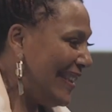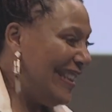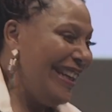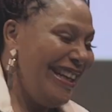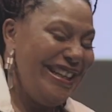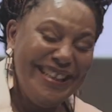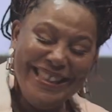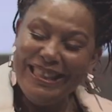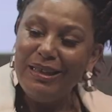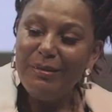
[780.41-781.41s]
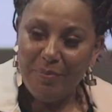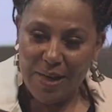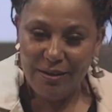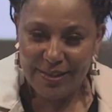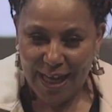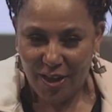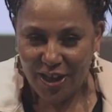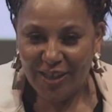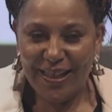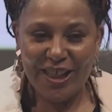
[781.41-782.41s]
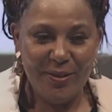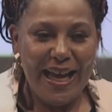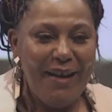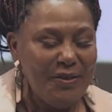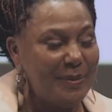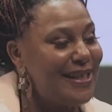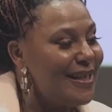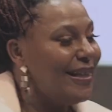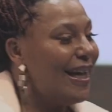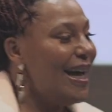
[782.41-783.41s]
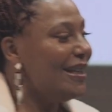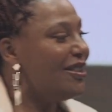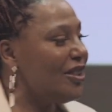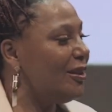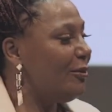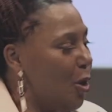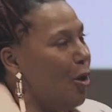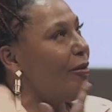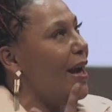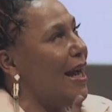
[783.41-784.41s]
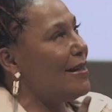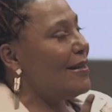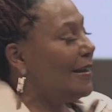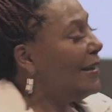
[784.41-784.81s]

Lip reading: But I'll tell her that you laughed when I said that, and she'll roll her eyes.